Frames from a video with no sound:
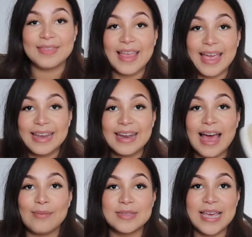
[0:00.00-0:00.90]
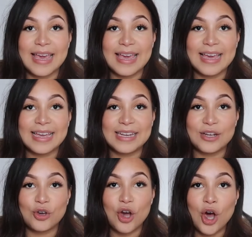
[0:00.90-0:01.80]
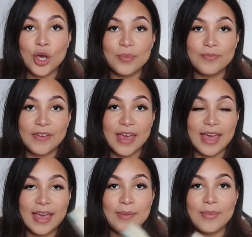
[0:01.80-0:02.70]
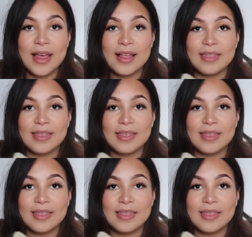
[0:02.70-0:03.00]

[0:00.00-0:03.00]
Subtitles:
Then I'm taking a little comb for him.